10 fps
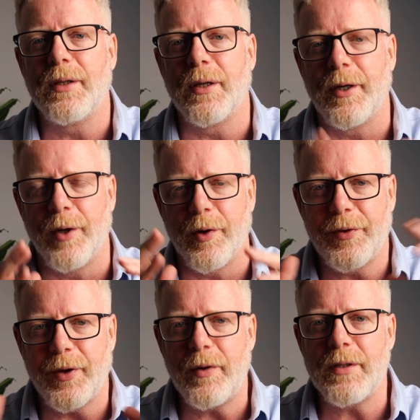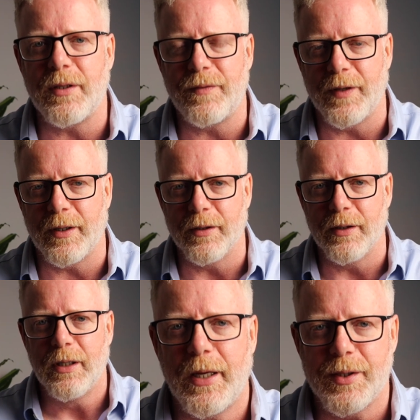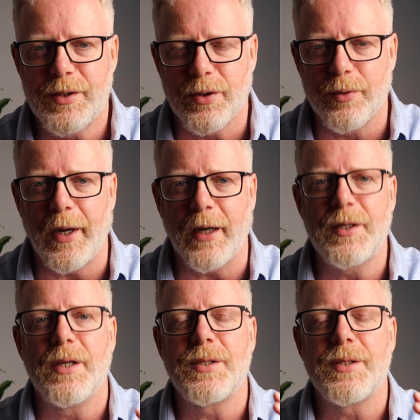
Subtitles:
that an authority figure is correct